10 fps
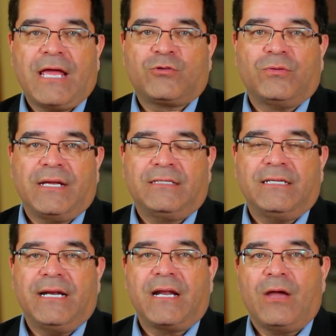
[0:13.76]
to Nashua in
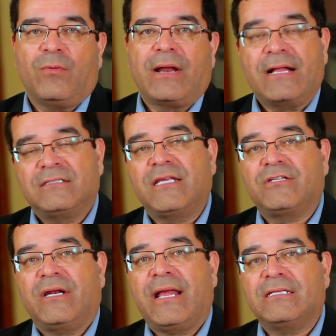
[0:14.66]
1989 when I got
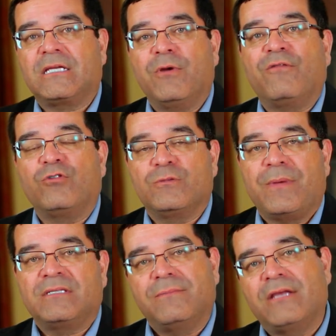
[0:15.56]
stationed at Hanscom Air Force
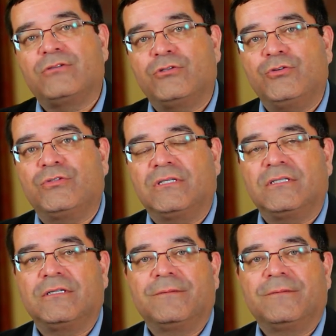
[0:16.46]
Base in Massachusetts.